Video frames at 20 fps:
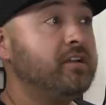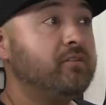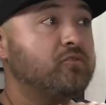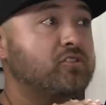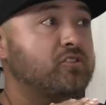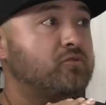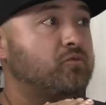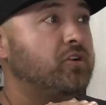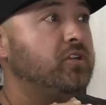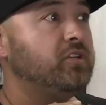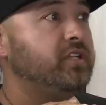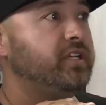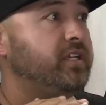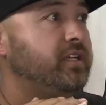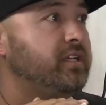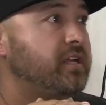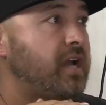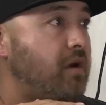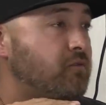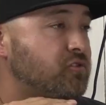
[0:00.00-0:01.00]
was
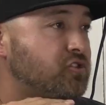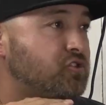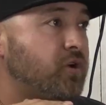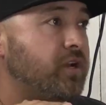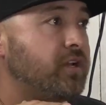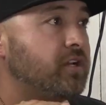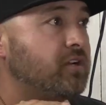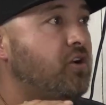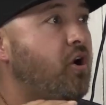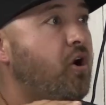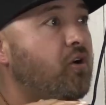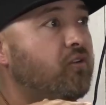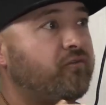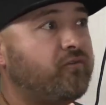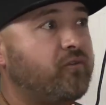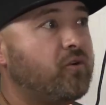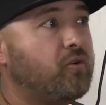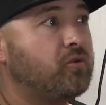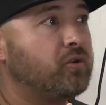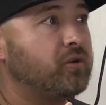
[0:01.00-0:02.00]
really I was trying to call
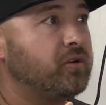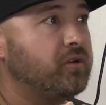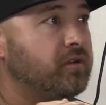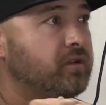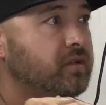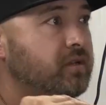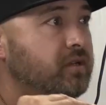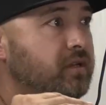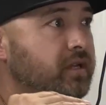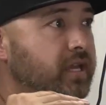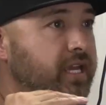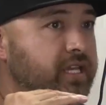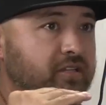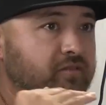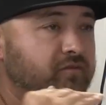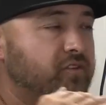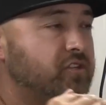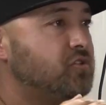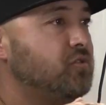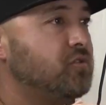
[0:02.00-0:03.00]
forward
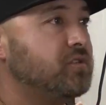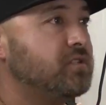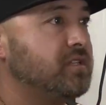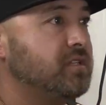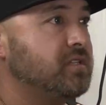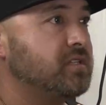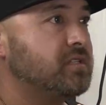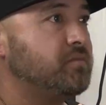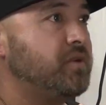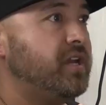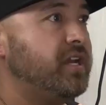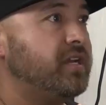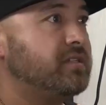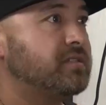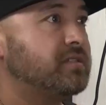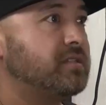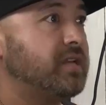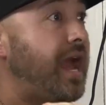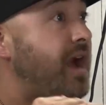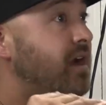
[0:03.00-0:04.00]
individuals in the
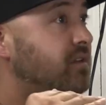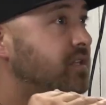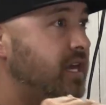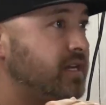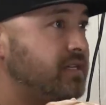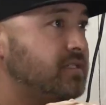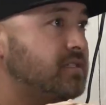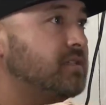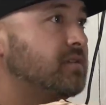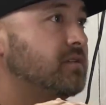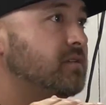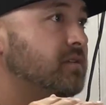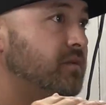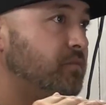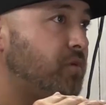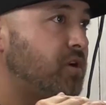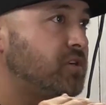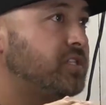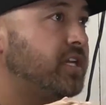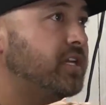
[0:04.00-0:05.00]
space, allies in
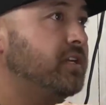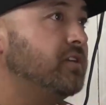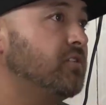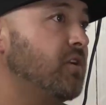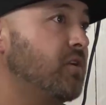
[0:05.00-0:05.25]
particular.